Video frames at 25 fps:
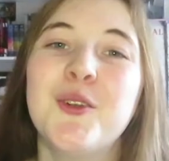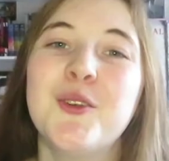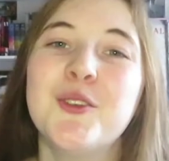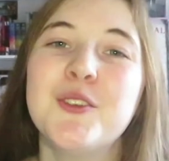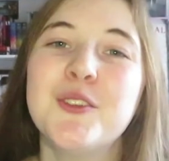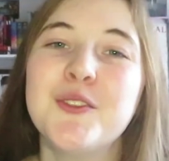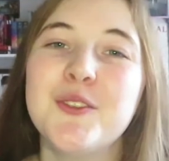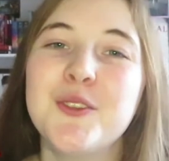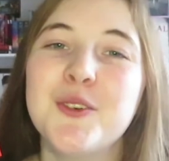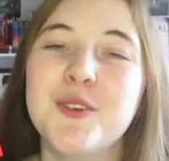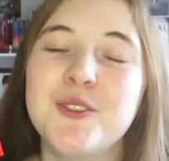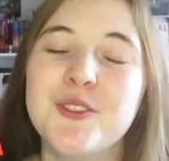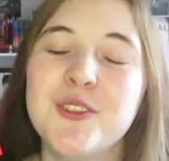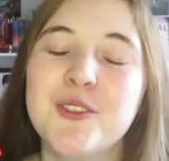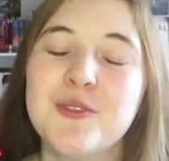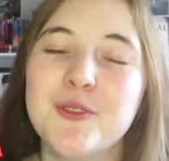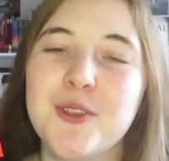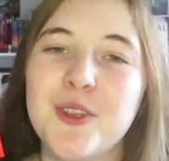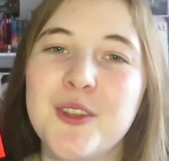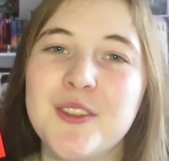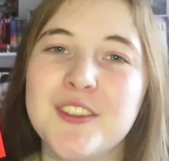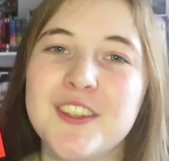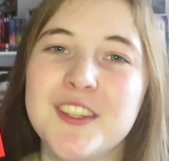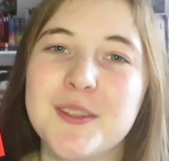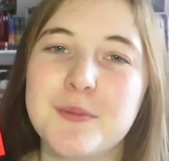Court of Thorns and
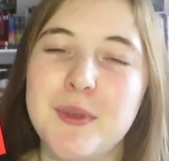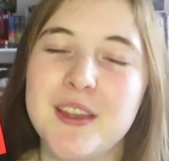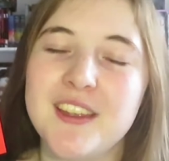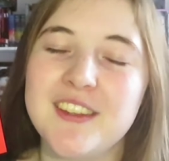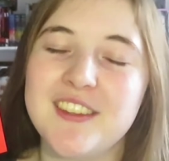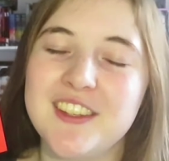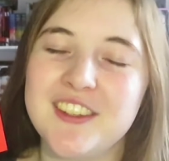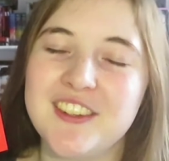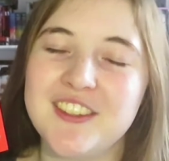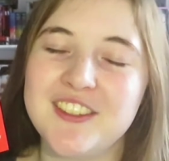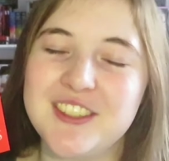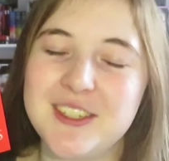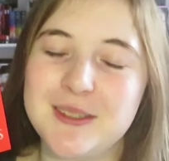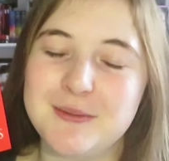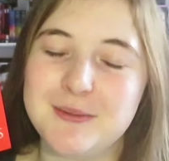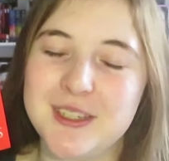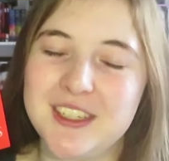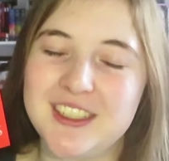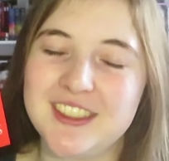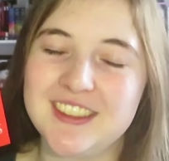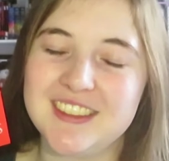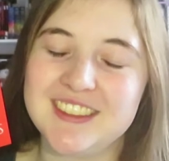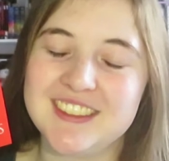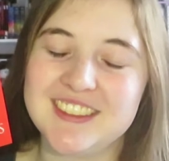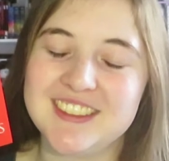Roses by Sarah J.
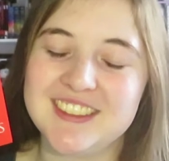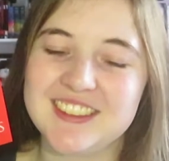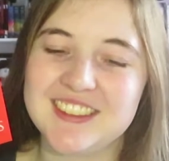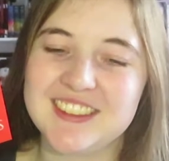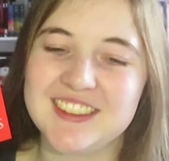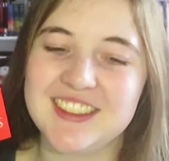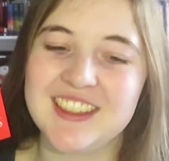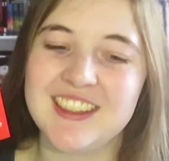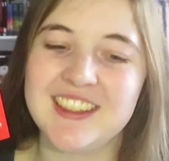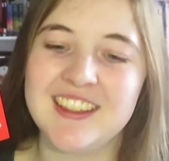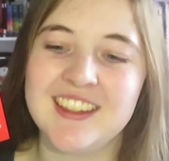Maas.